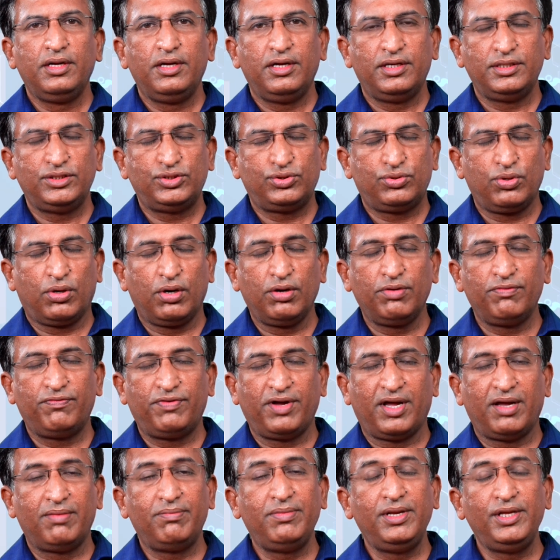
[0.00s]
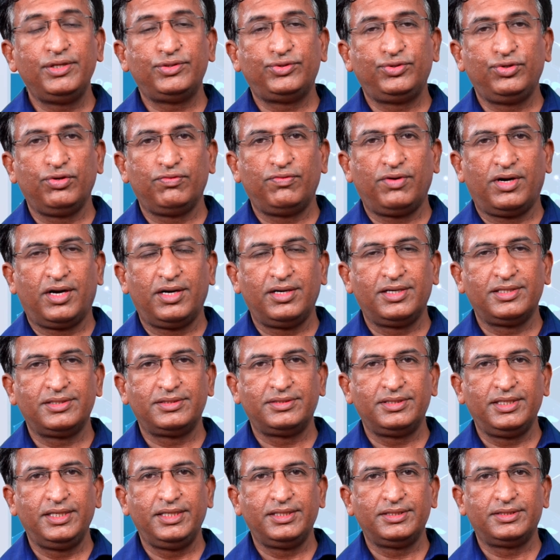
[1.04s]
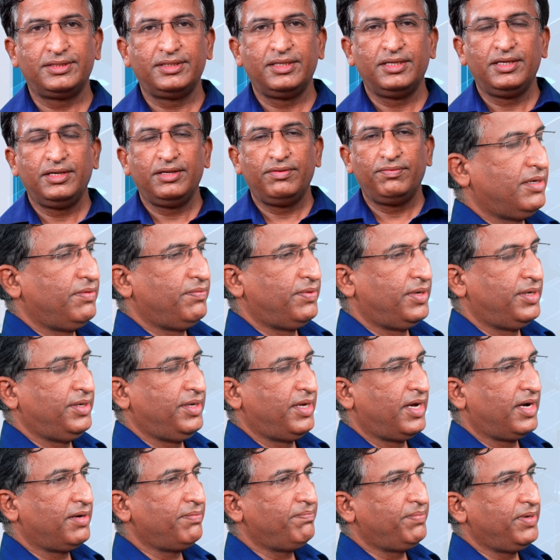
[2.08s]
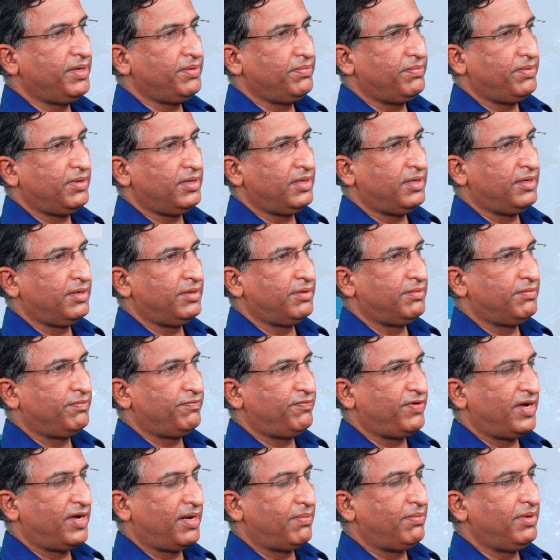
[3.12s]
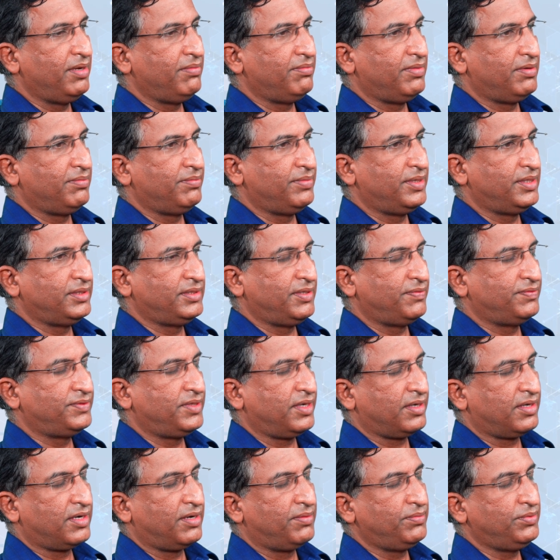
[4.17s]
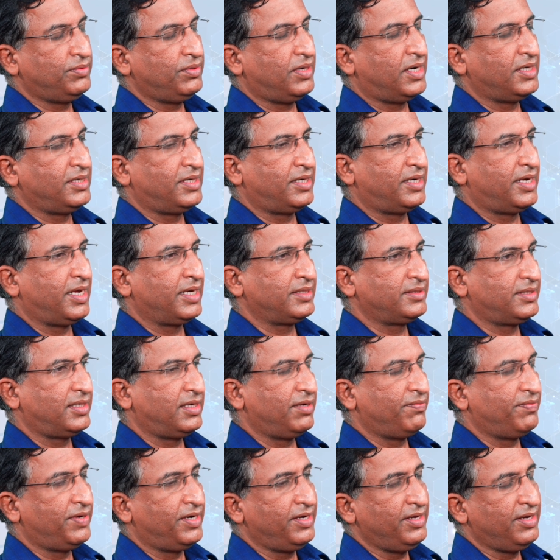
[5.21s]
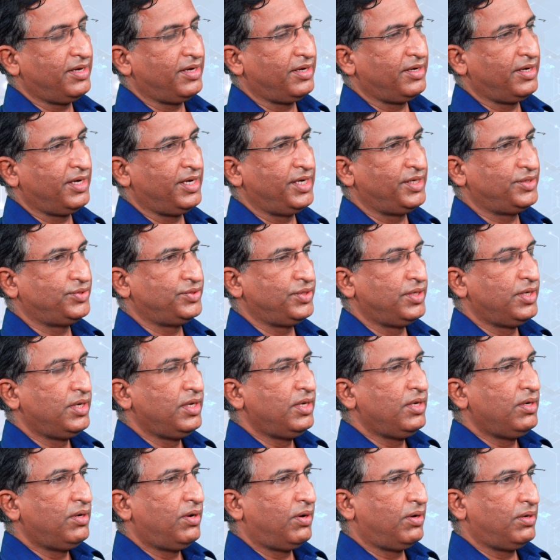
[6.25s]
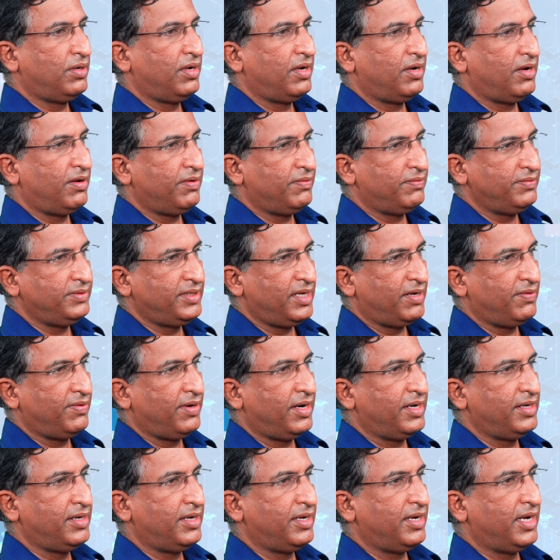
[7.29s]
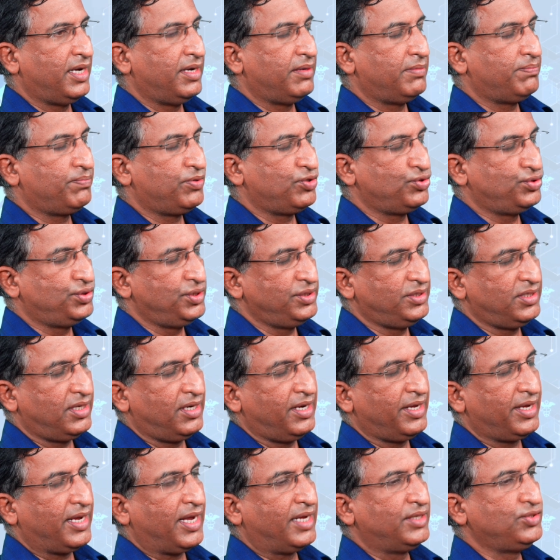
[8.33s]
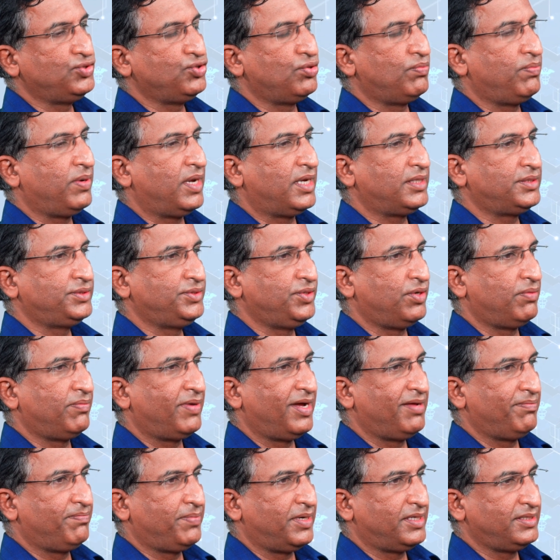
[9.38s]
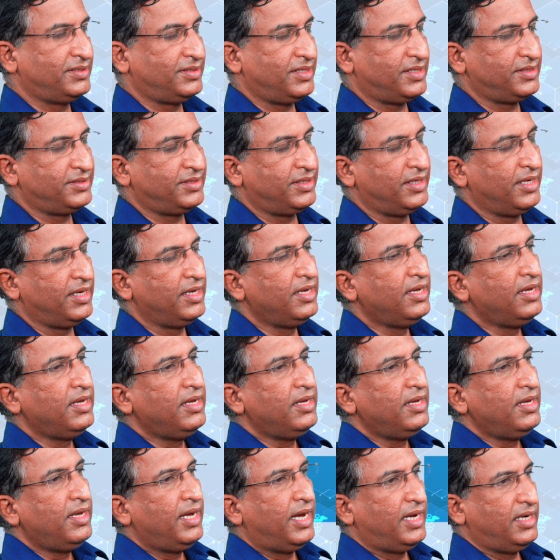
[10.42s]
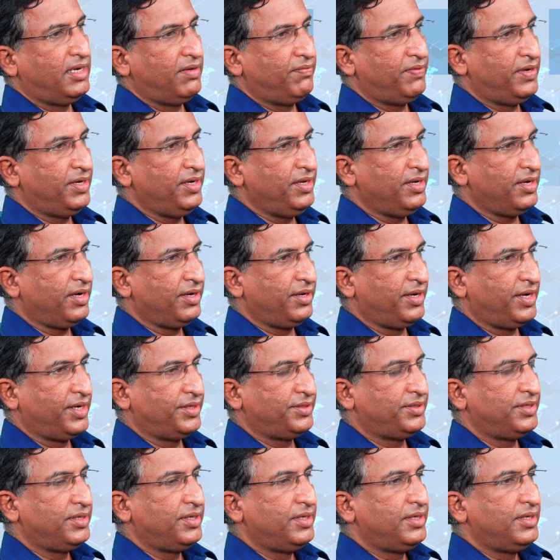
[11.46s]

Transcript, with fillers: a strong family history of heart disease, where young uh, family members have succumbed to heart attacks at a very young age, or they've had a procedure like angioplasty or bypass surgery, at a very young age,